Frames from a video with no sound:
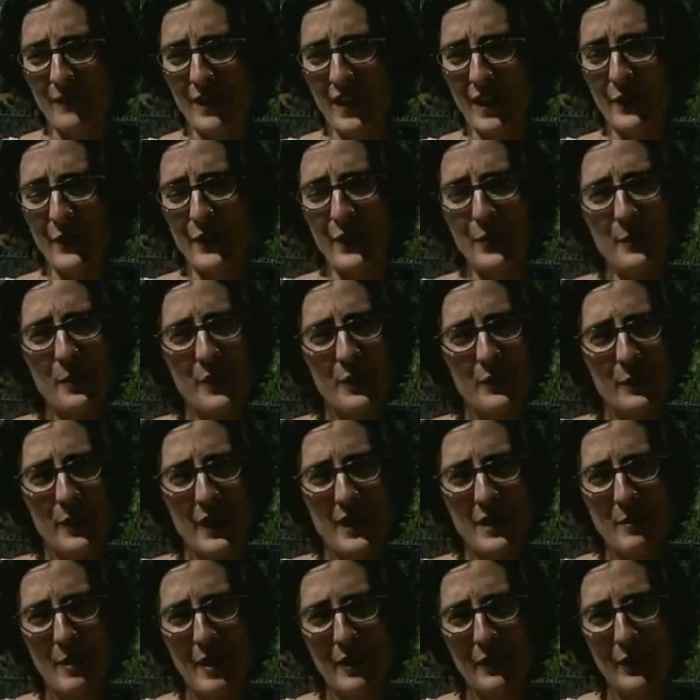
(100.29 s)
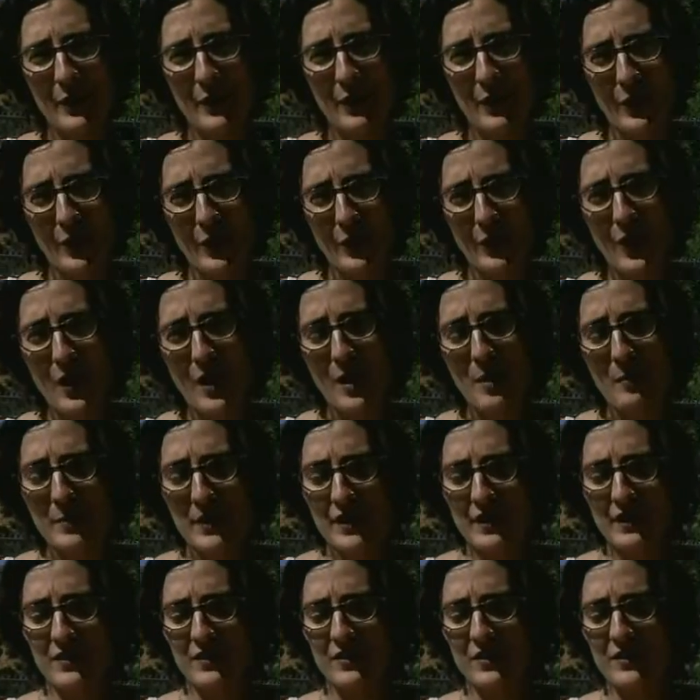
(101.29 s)
I really want to write about her,
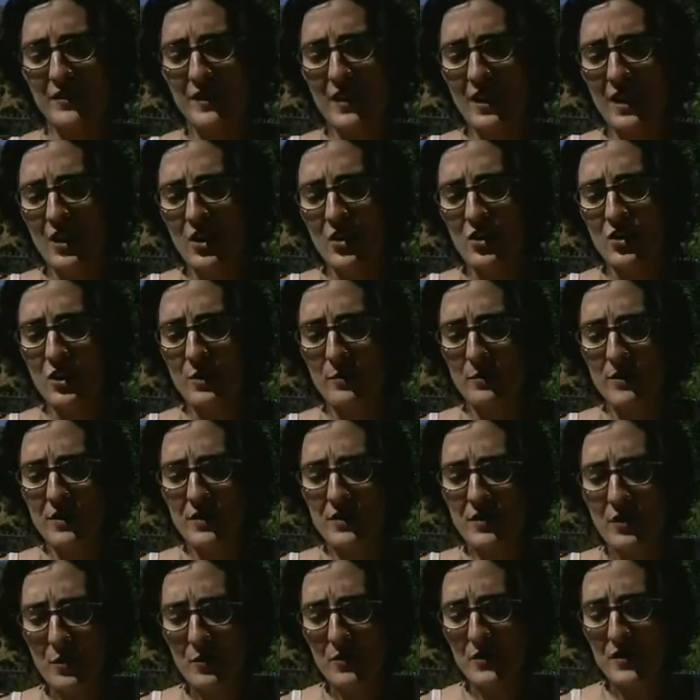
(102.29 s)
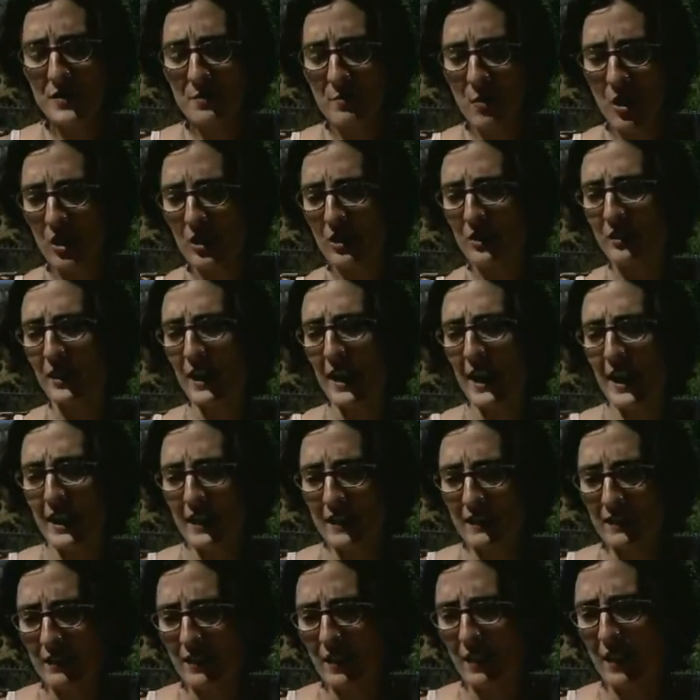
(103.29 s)
because she was so smart,
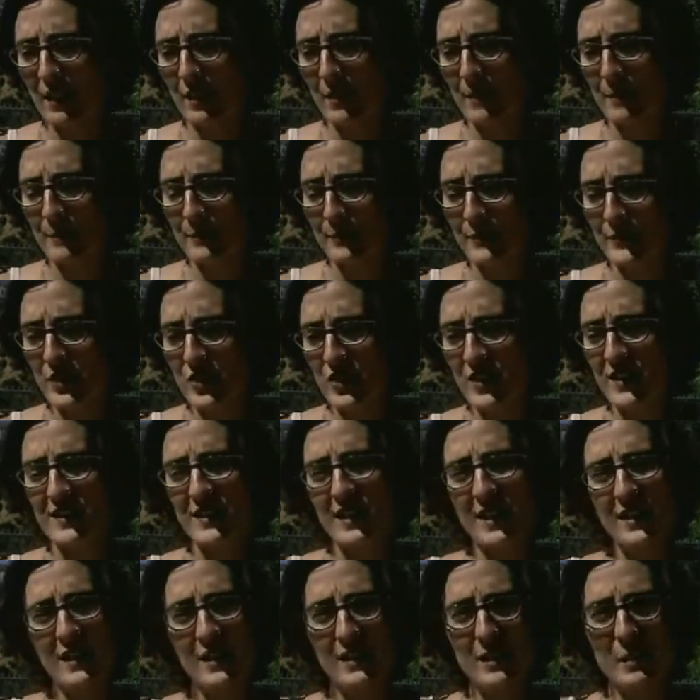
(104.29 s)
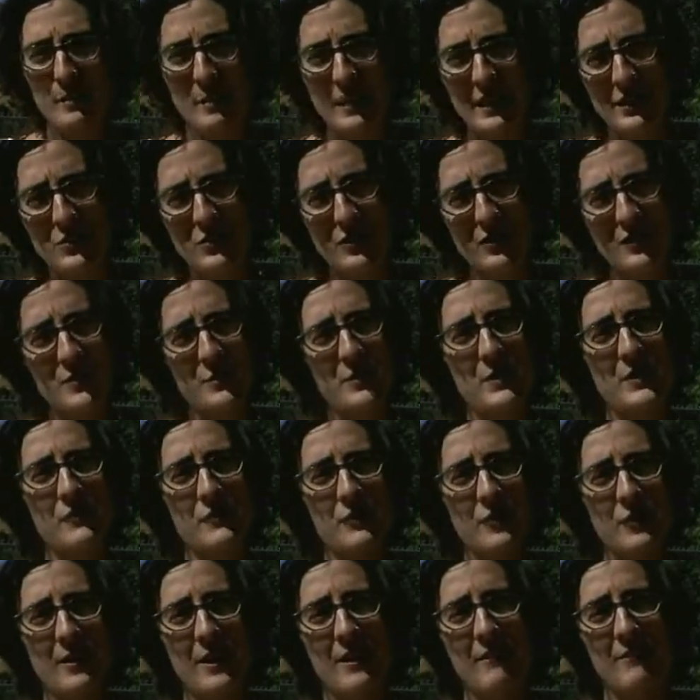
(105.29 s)
and um, she said that the Matrix was
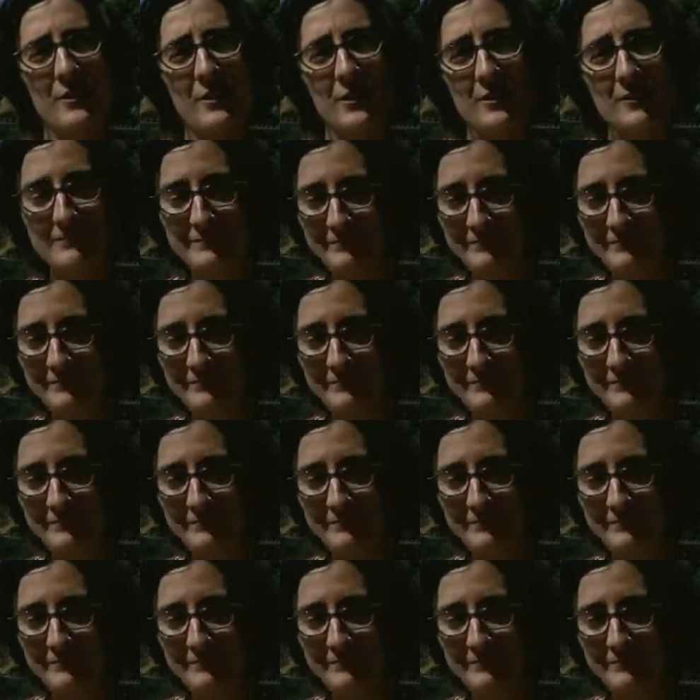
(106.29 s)
forever.